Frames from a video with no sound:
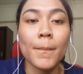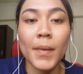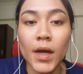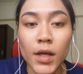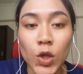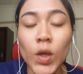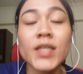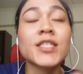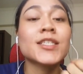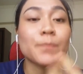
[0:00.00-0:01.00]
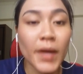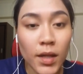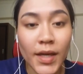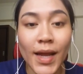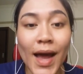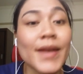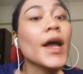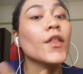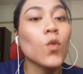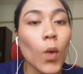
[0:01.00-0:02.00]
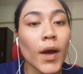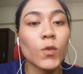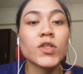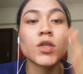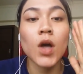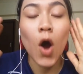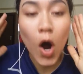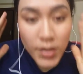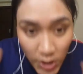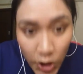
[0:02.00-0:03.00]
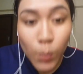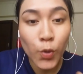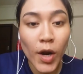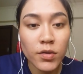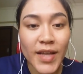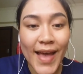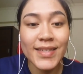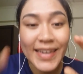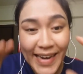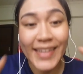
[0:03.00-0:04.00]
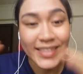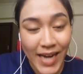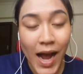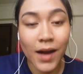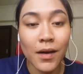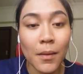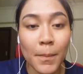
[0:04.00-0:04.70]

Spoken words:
but you can spell it another way, which is still pronounced as Natcha,